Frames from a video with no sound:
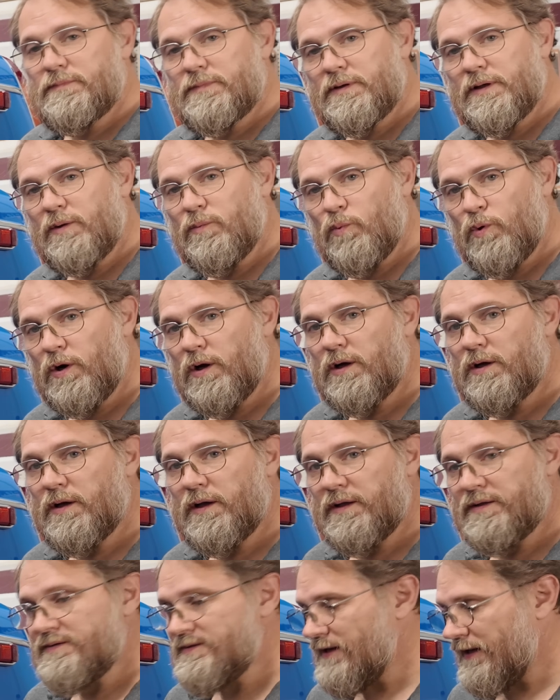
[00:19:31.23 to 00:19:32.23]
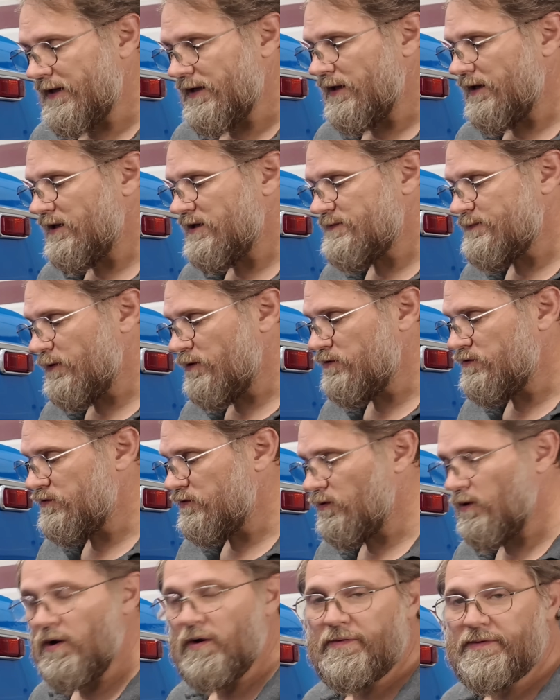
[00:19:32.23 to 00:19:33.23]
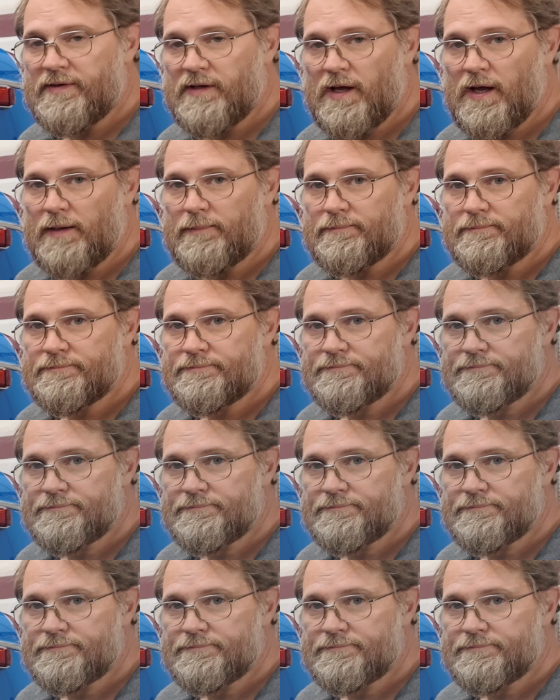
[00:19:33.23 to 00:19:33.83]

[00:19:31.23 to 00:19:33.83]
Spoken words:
and work exactly like they're supposed to all the time.